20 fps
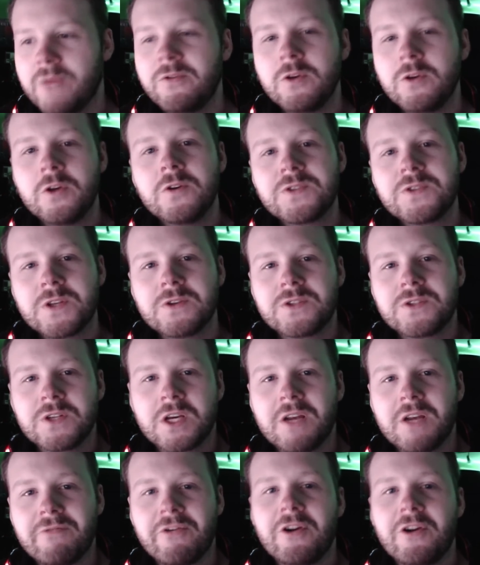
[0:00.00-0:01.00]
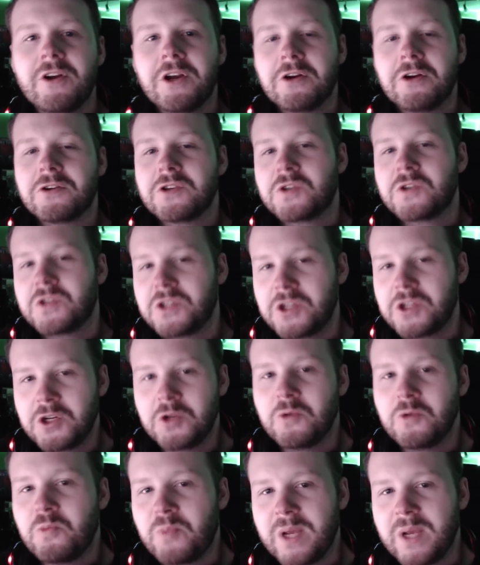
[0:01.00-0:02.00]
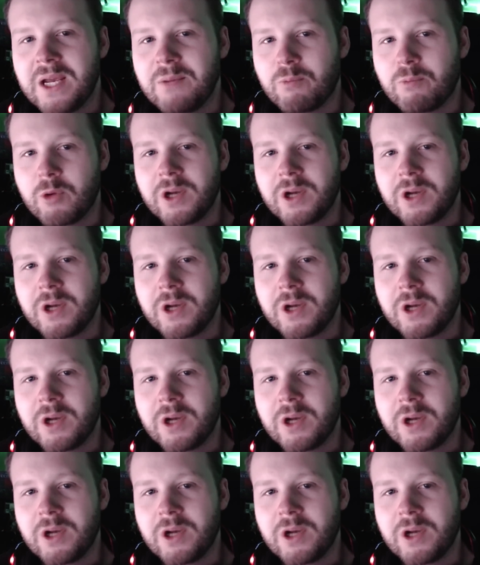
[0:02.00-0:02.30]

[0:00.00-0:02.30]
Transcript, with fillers: If you use those to convert your two big